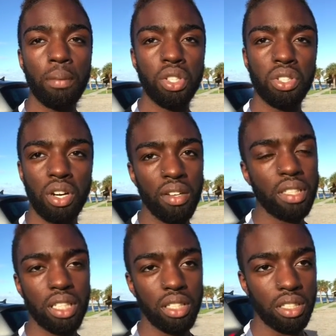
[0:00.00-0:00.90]
which are
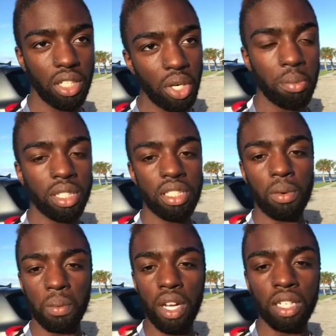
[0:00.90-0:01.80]
often termed
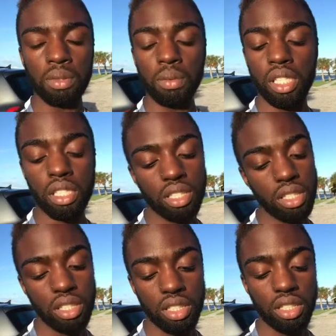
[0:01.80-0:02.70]
into one, which
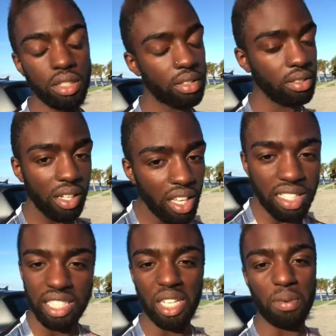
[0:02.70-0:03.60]

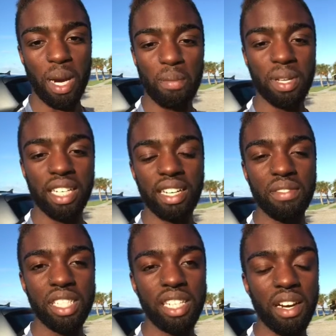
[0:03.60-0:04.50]
is another problem in and
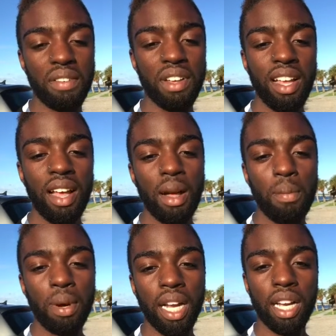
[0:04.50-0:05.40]
of itself.
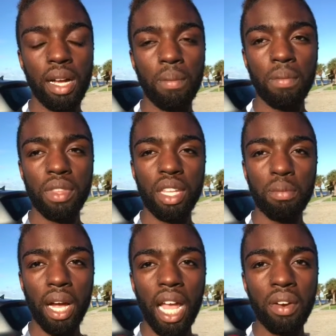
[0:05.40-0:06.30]
But
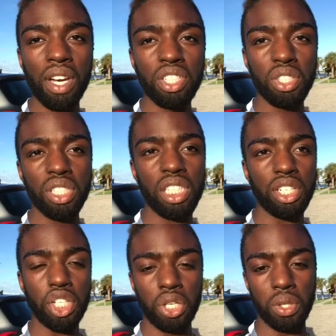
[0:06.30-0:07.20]
bi-erasure is
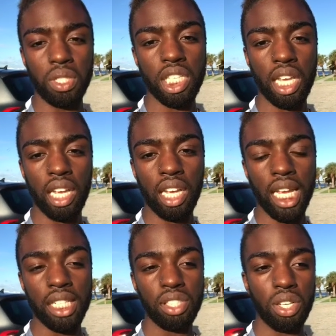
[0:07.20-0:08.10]
such a huge thing,
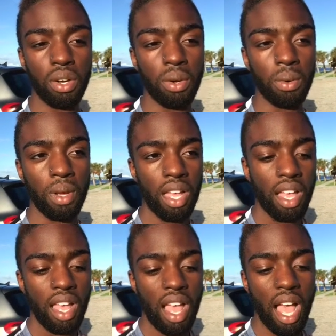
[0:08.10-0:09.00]
and so
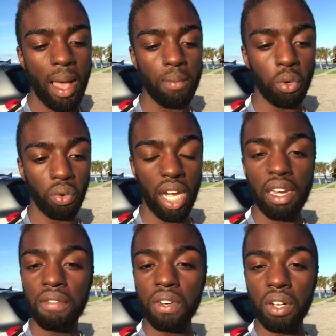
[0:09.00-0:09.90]
I'm
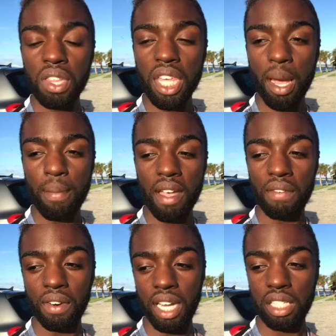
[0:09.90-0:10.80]
grateful that my
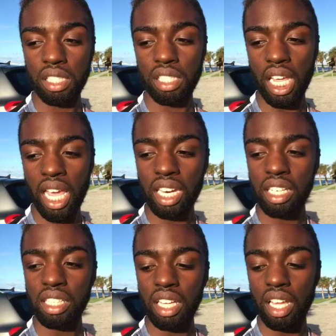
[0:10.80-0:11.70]
friends
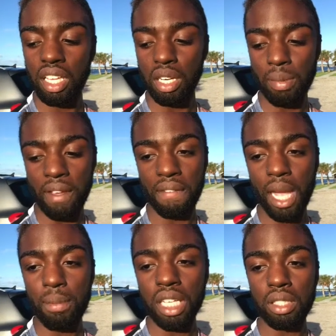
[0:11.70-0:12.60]
and my
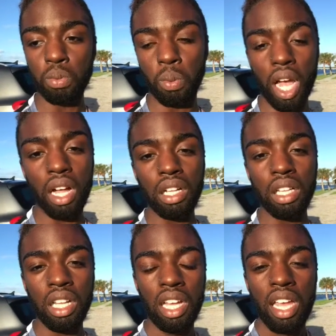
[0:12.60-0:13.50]
family as well